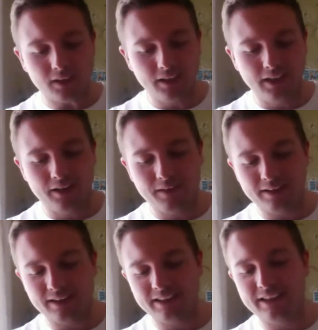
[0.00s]

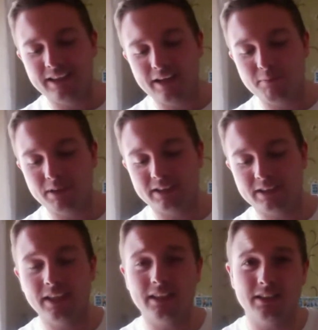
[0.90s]
they did get a bit of
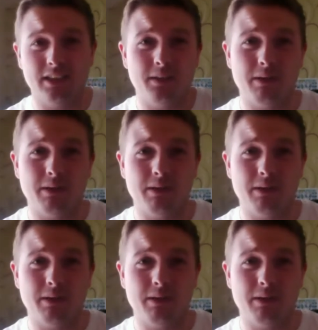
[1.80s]
stick because